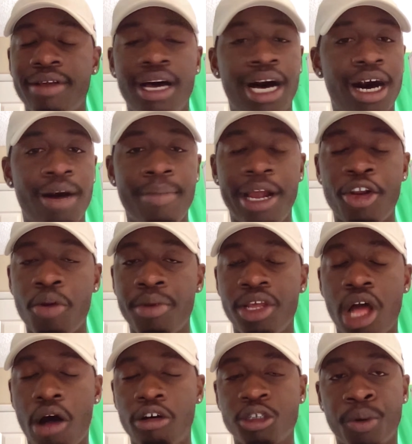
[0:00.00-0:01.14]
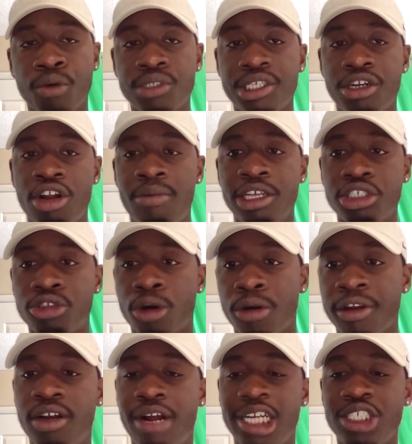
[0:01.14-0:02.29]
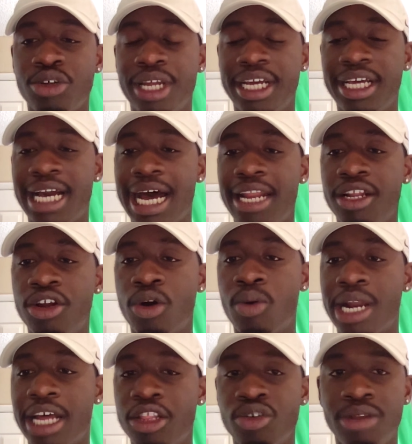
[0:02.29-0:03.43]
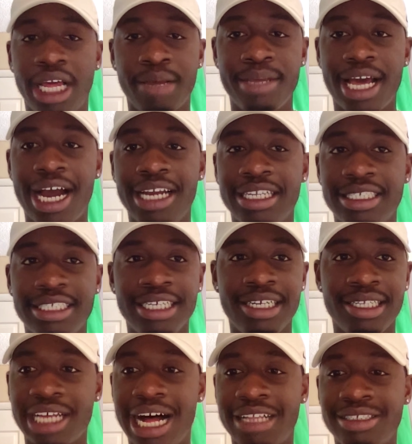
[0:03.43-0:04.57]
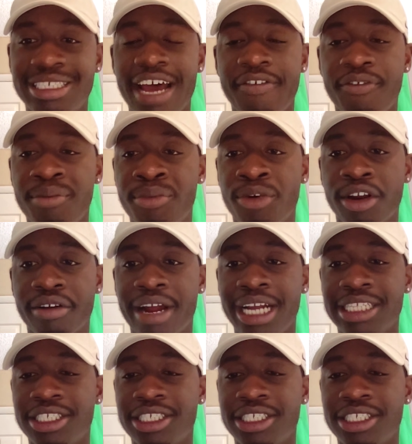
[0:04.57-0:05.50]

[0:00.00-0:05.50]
I normally always posted it on my story, right? So they can kind of know what I do like behind the scenes outside from work, right?